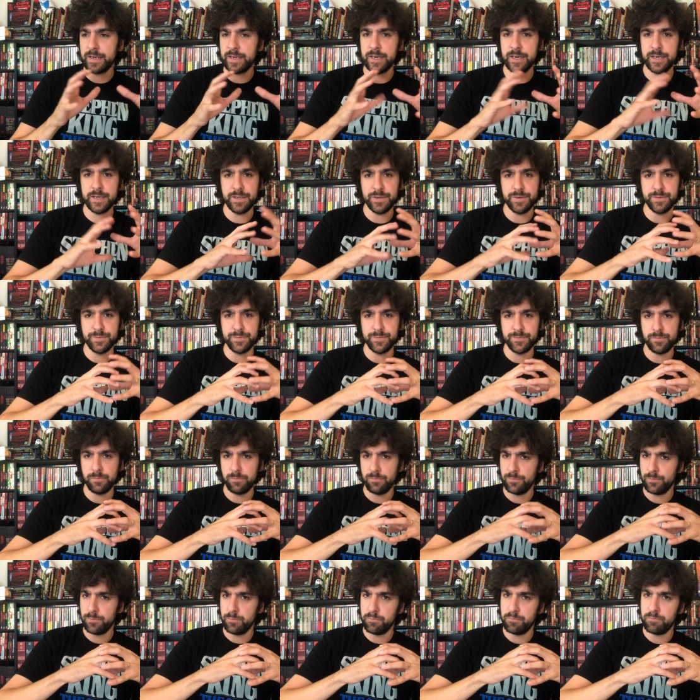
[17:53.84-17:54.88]
kind of
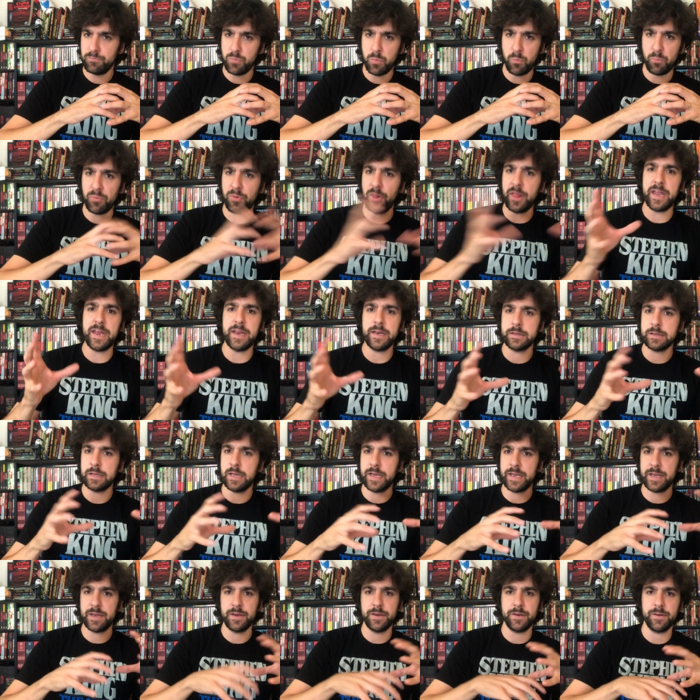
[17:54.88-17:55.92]

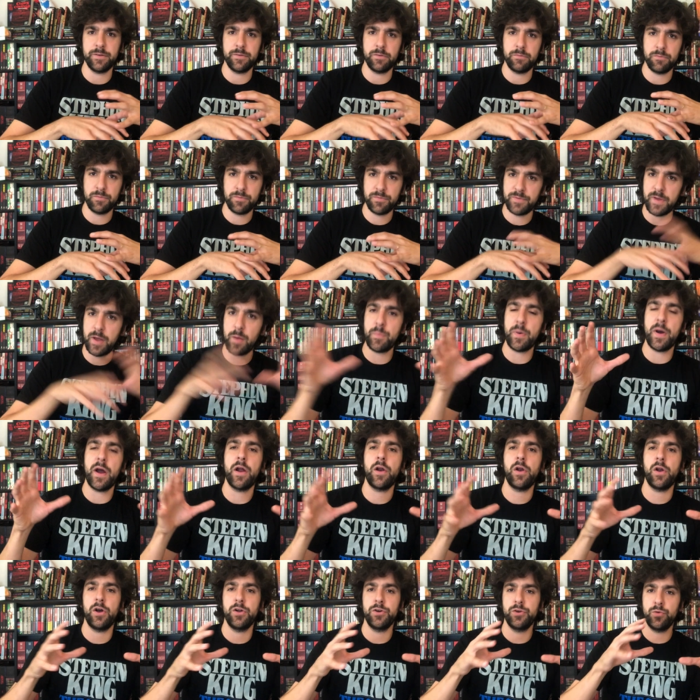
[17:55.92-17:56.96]
blade-like
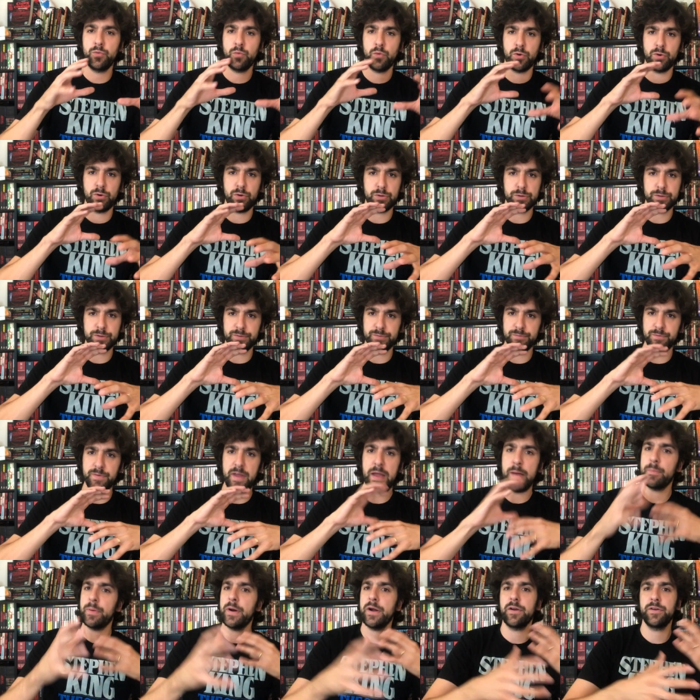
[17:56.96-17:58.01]
vampire underworld of
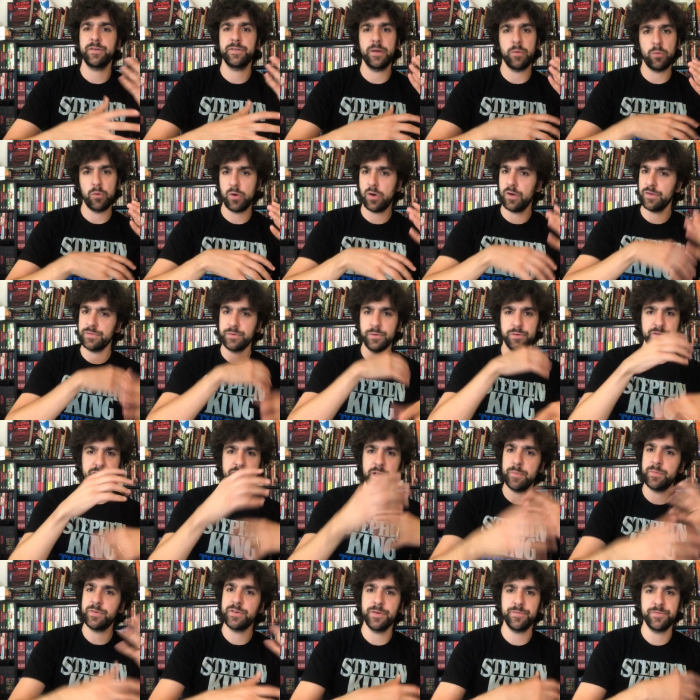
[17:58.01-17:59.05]
vampires that were also
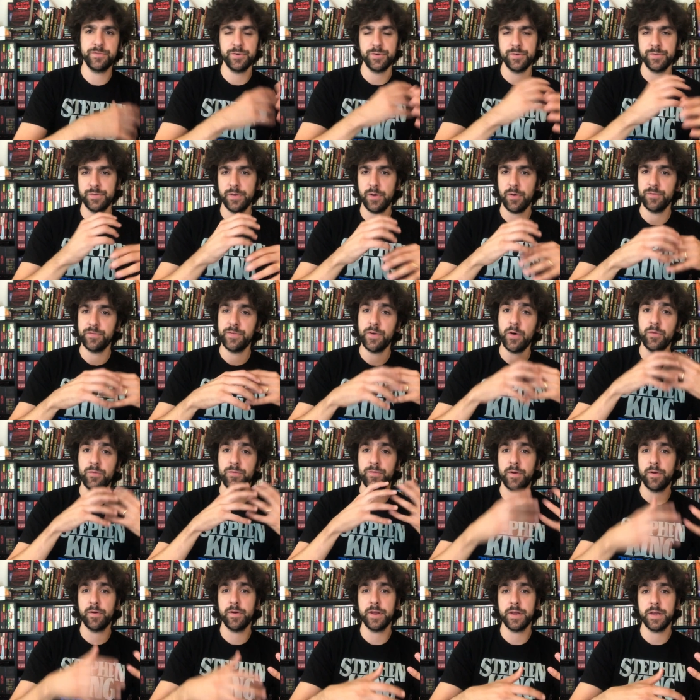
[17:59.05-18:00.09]
shapeshifters. Felt, felt
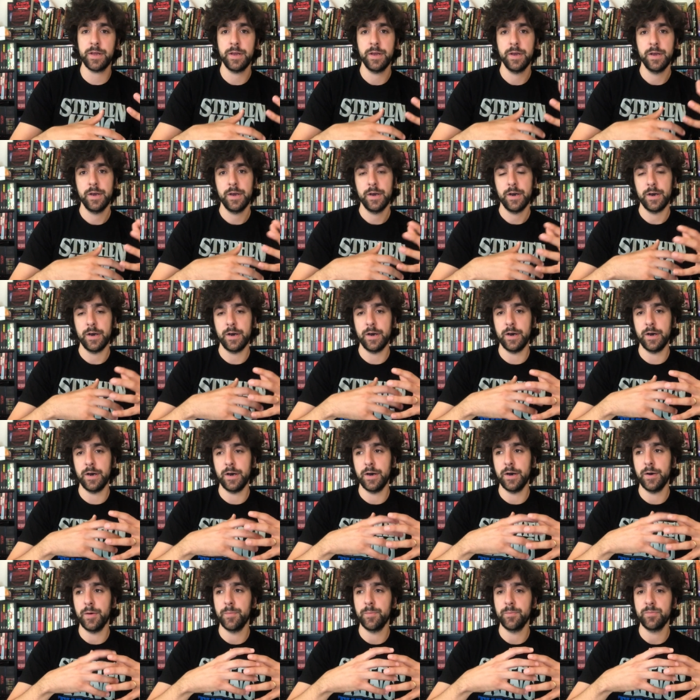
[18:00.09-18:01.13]
very
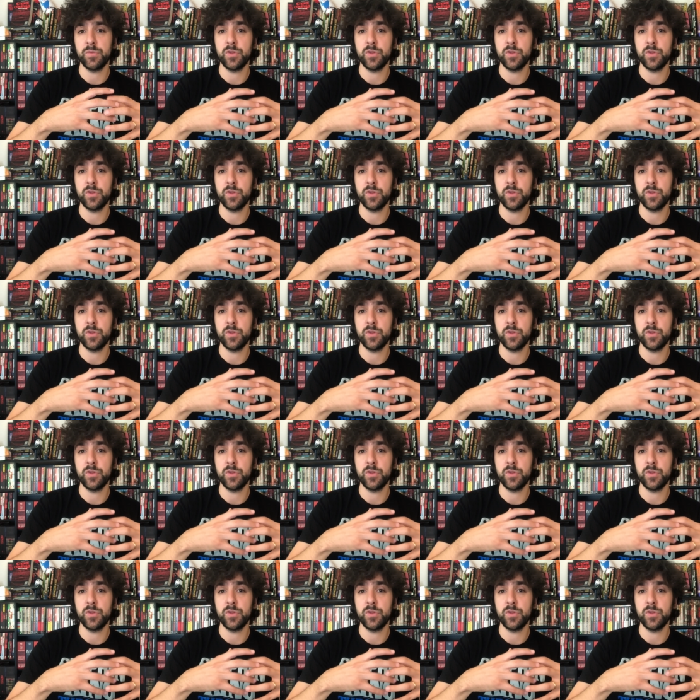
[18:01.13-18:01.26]
um,